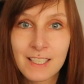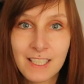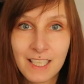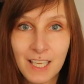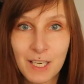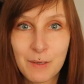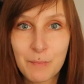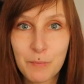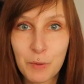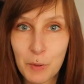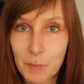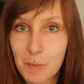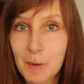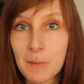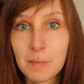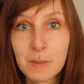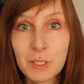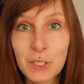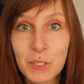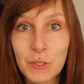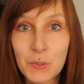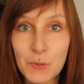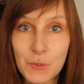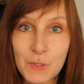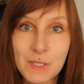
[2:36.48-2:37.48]
can
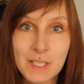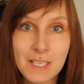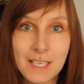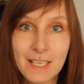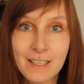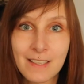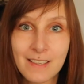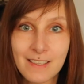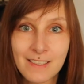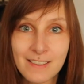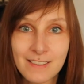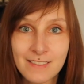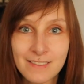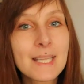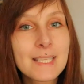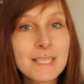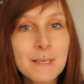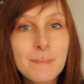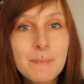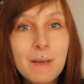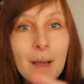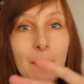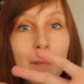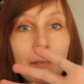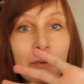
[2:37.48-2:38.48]
probably use it.
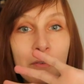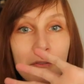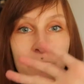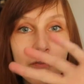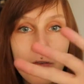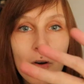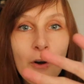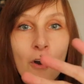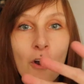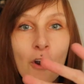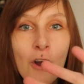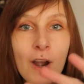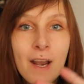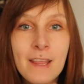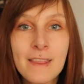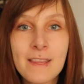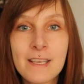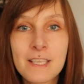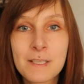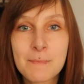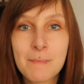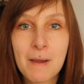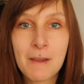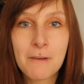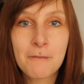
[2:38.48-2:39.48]
Tip number four, and
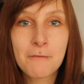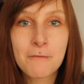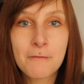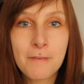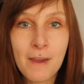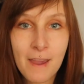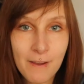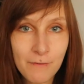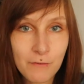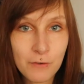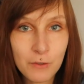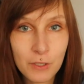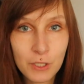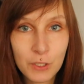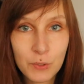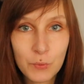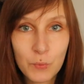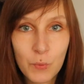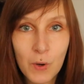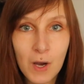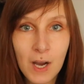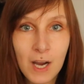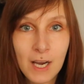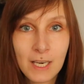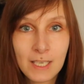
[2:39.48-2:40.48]
that's my favorite
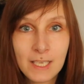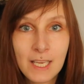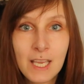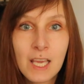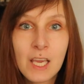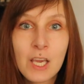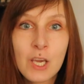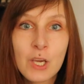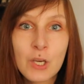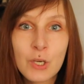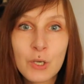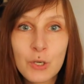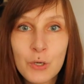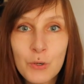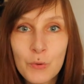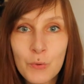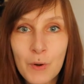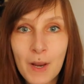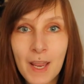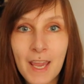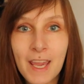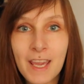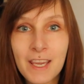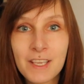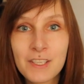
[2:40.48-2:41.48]
one,
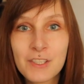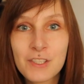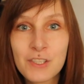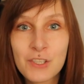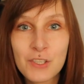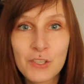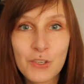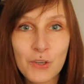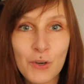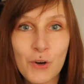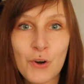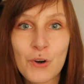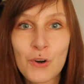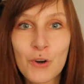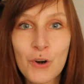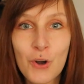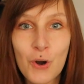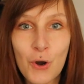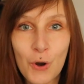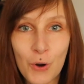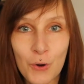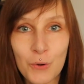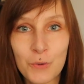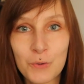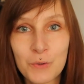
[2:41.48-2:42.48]
create
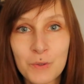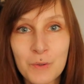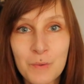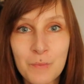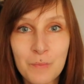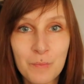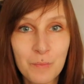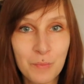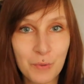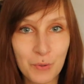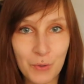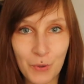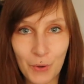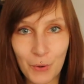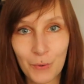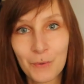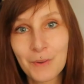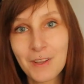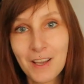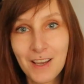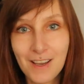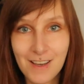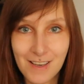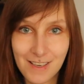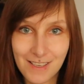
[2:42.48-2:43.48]
your own
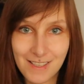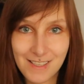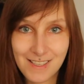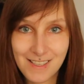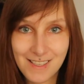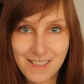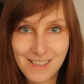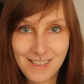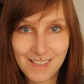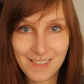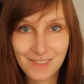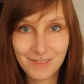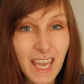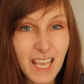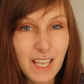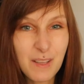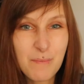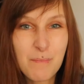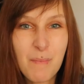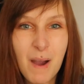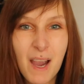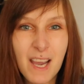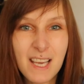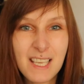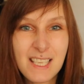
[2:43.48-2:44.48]
products. It
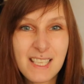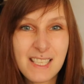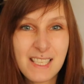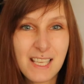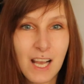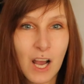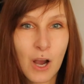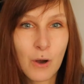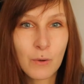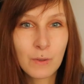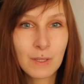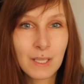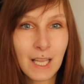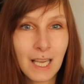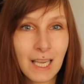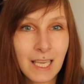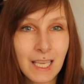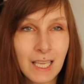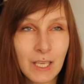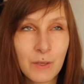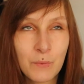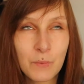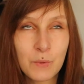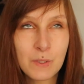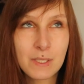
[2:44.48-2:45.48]
might sound like
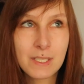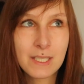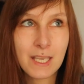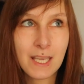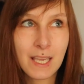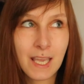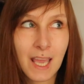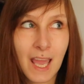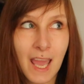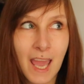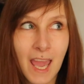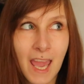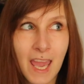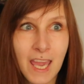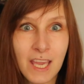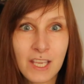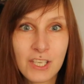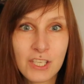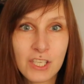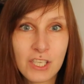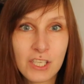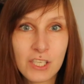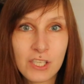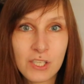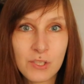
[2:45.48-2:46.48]
it would take
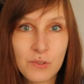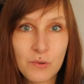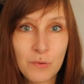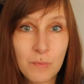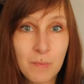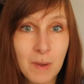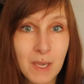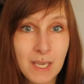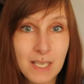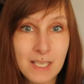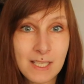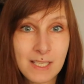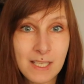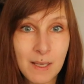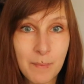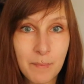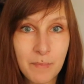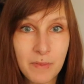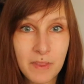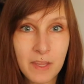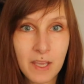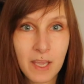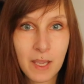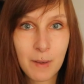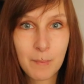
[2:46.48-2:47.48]
ages to make
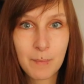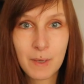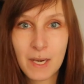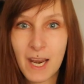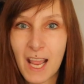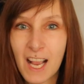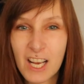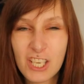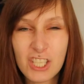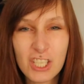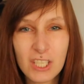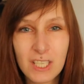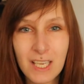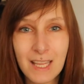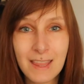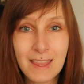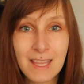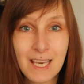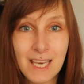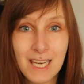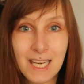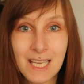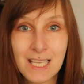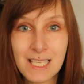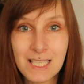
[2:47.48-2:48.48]
something, but actually
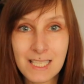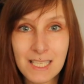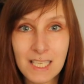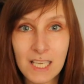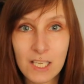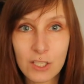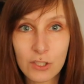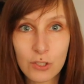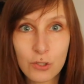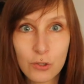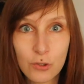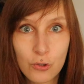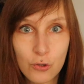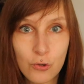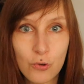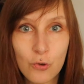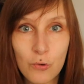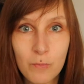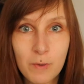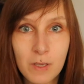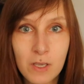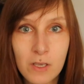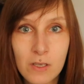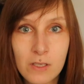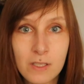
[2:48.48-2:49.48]
that is not
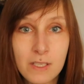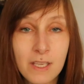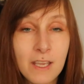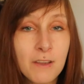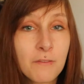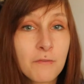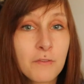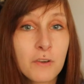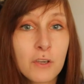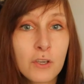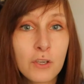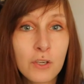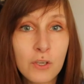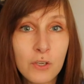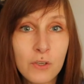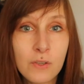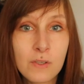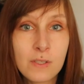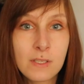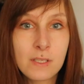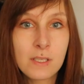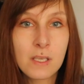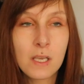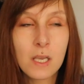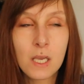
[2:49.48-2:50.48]
true because if you
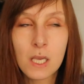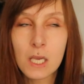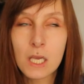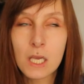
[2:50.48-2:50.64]
use